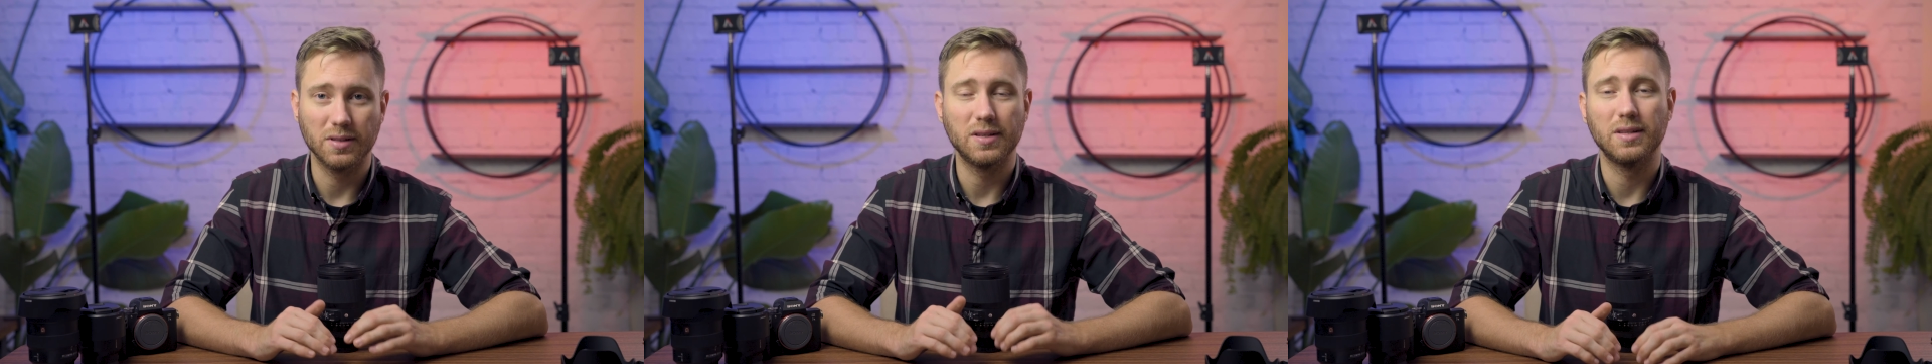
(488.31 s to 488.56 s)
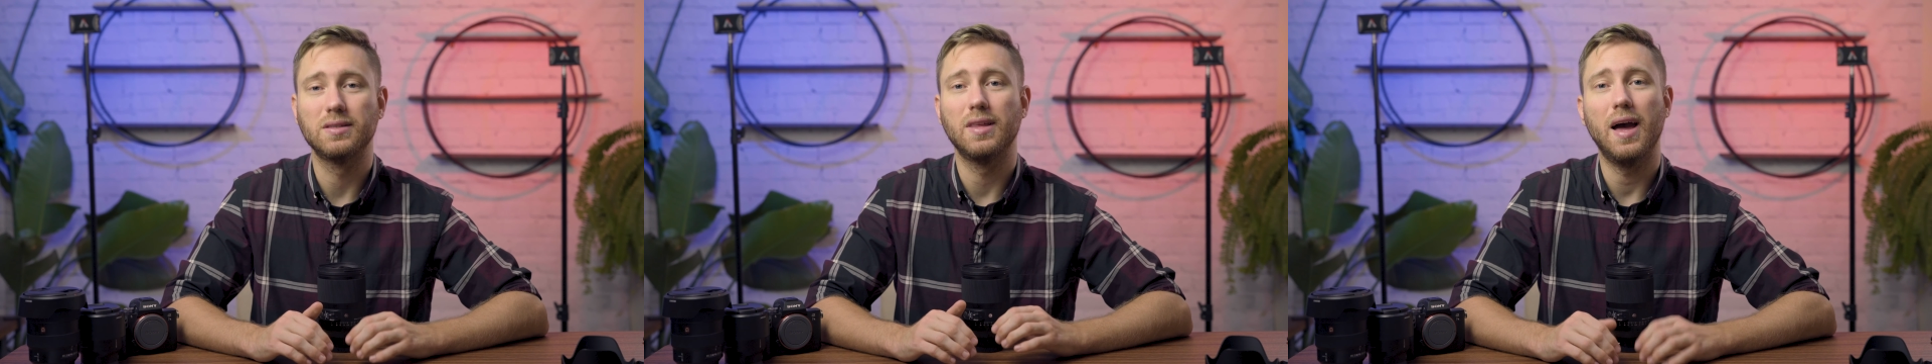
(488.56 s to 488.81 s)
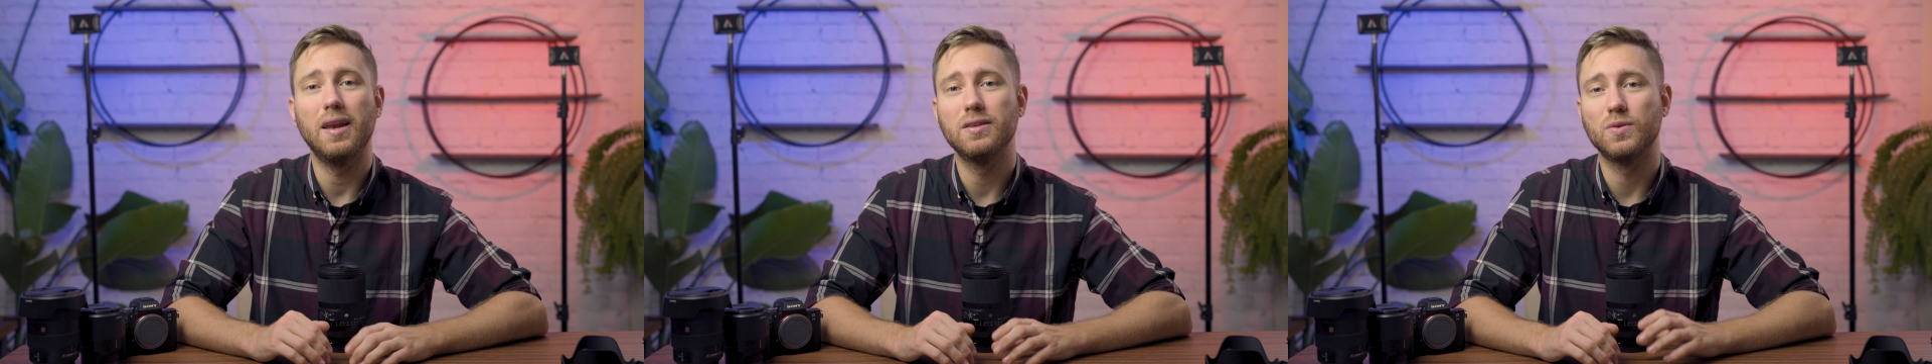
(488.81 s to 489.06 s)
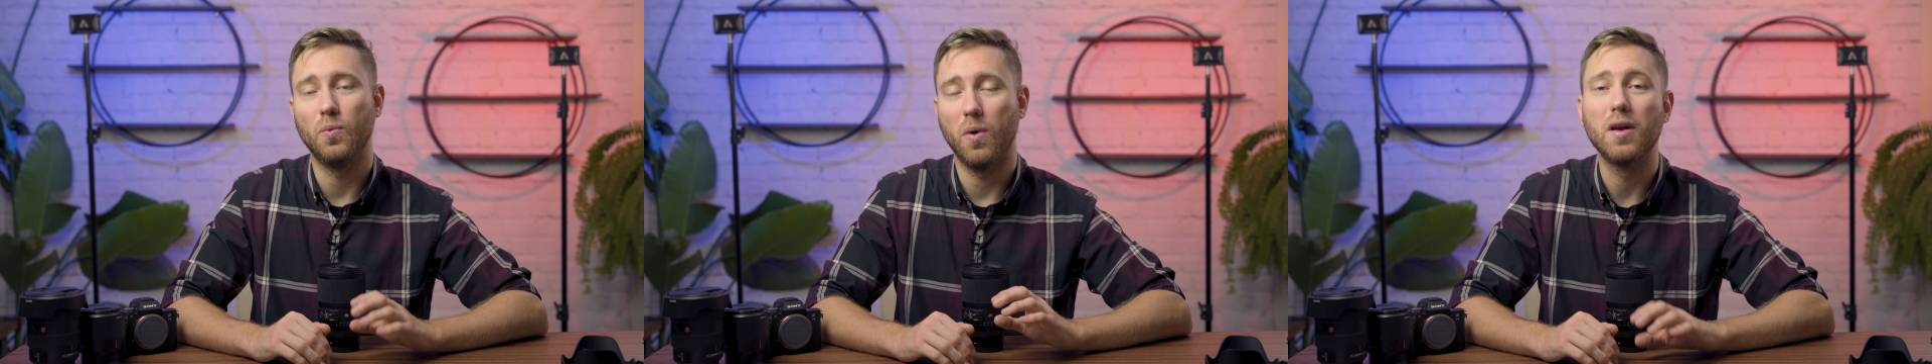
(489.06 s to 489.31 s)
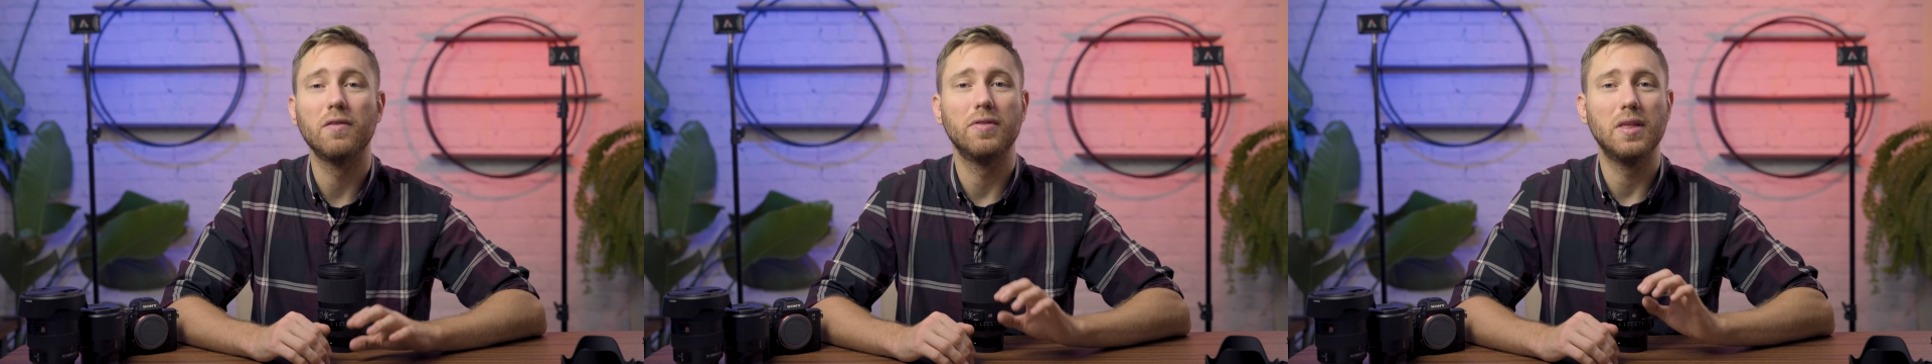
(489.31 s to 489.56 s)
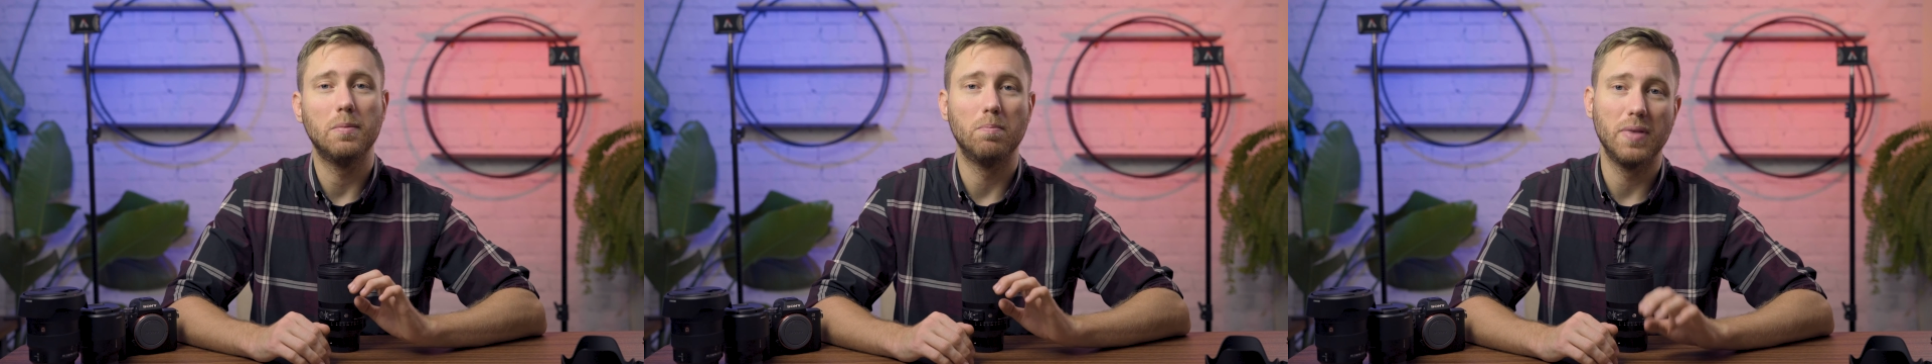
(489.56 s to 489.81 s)
since that is one of
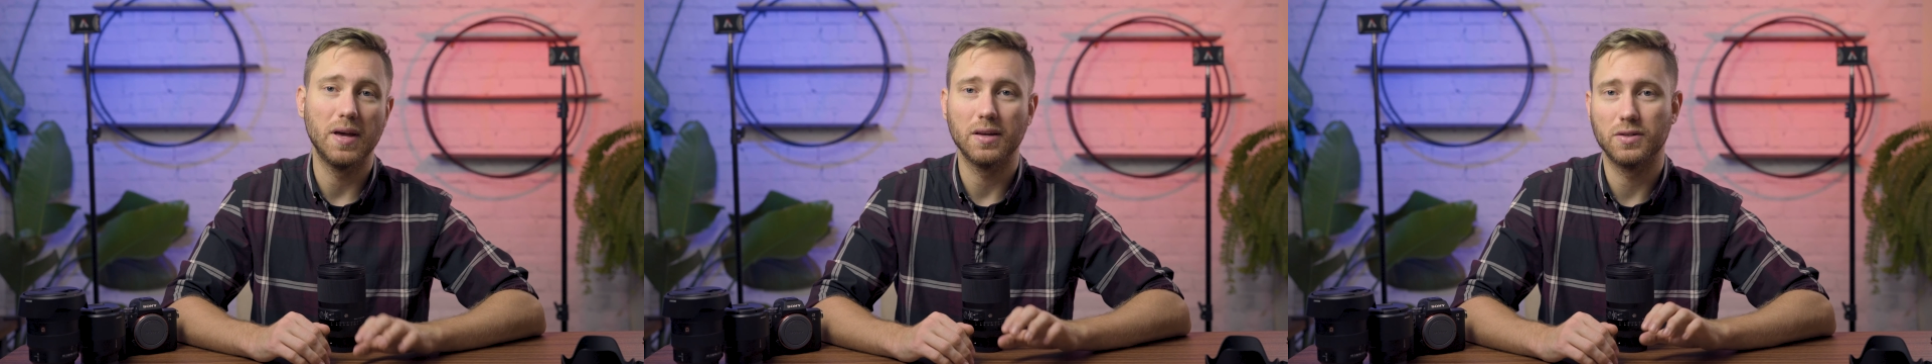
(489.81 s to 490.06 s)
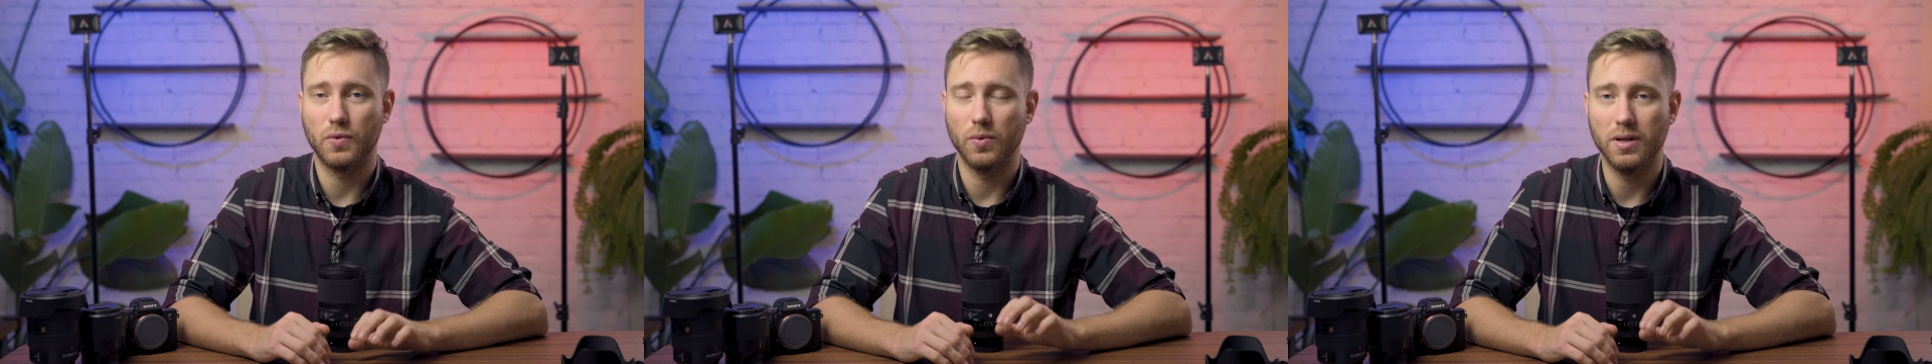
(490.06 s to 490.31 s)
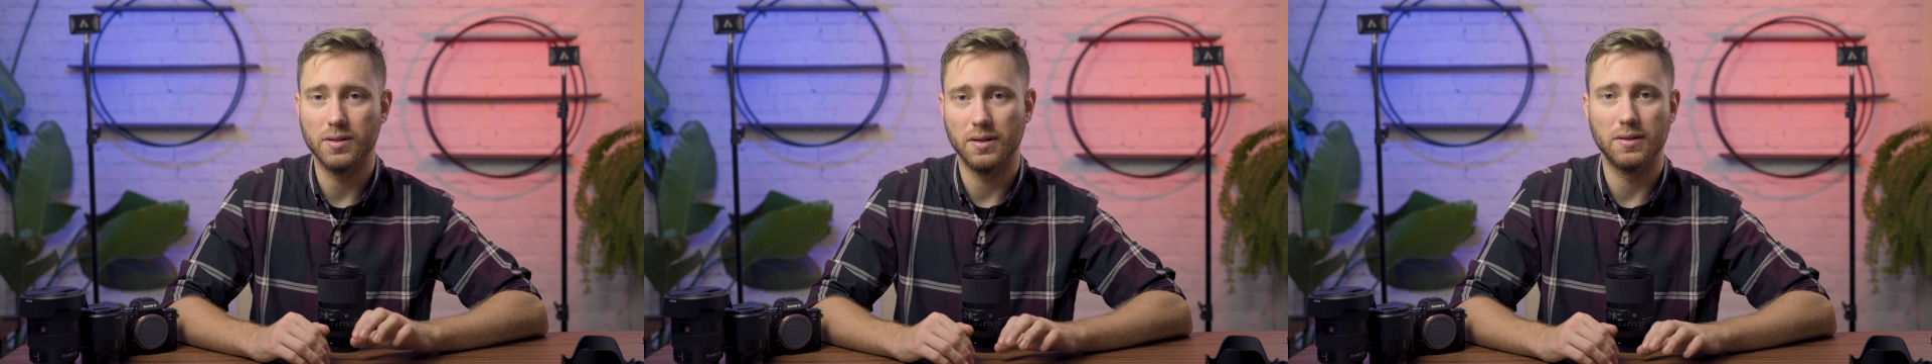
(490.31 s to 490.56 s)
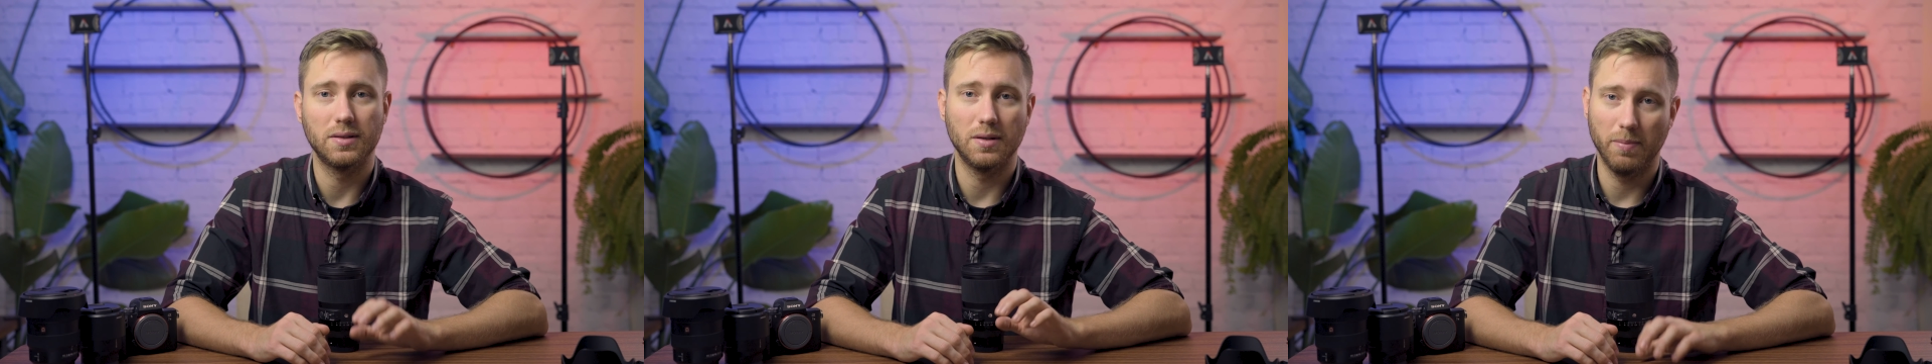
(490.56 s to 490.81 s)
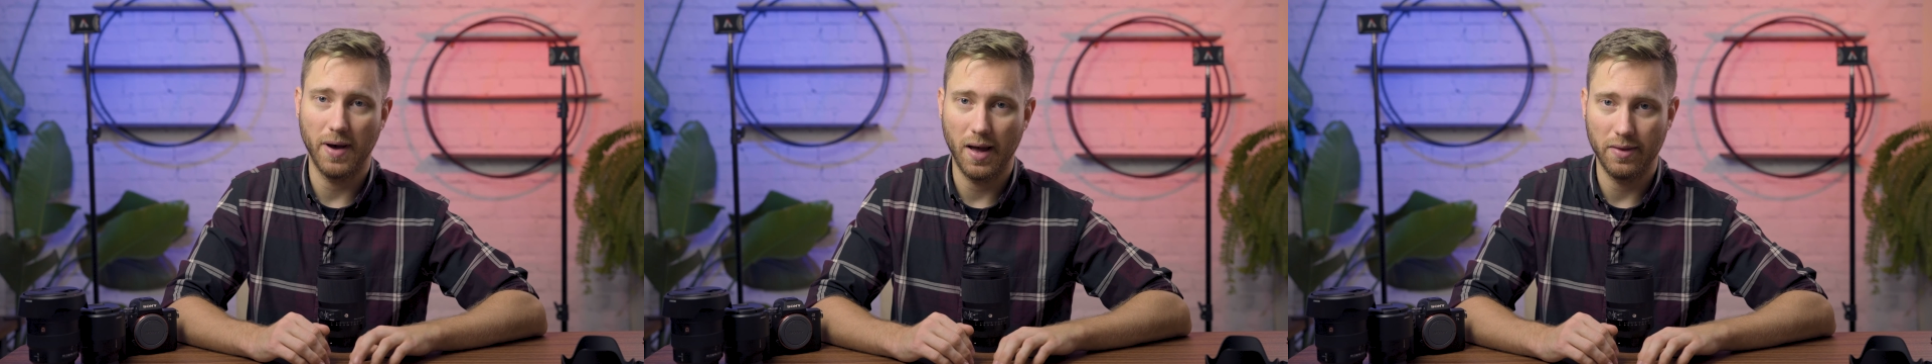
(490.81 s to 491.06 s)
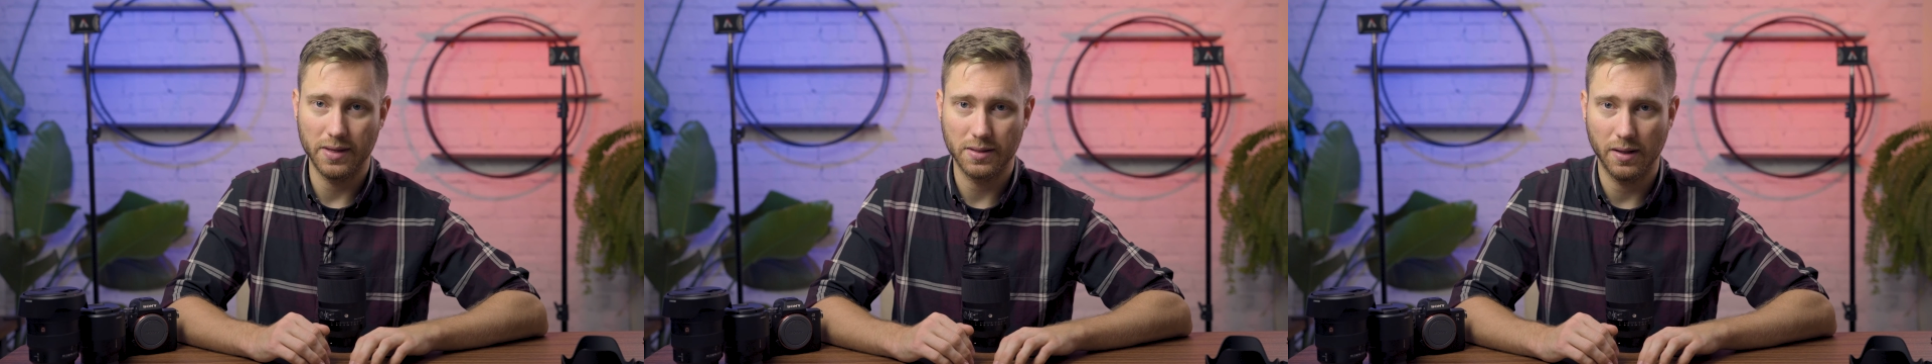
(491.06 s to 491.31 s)
the biggest reasons to buy
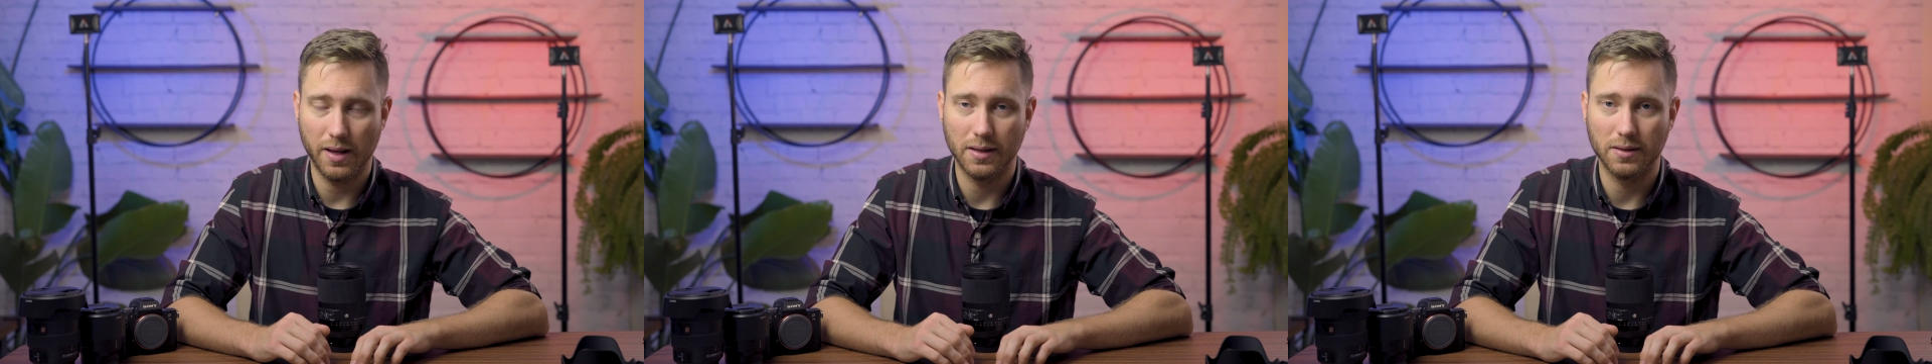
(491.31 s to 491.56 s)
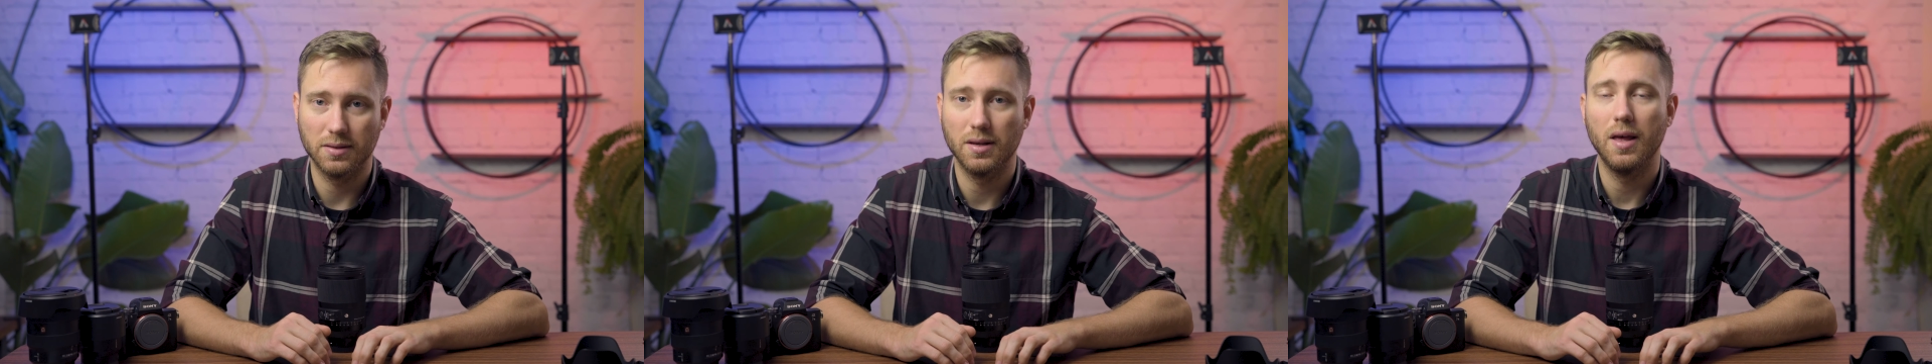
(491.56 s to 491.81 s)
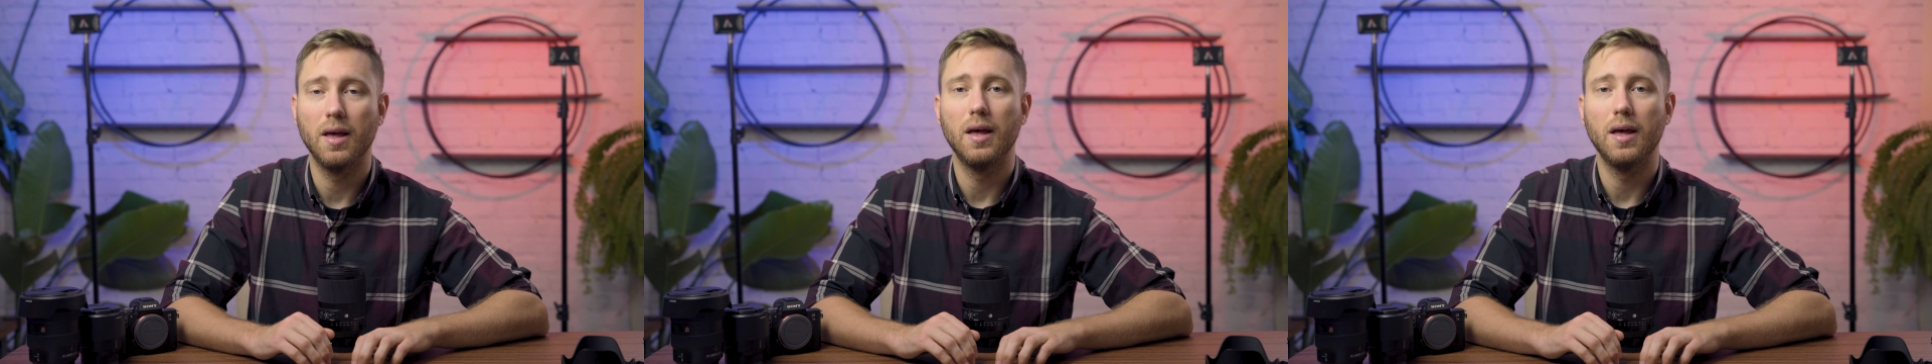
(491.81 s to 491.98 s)
this lens.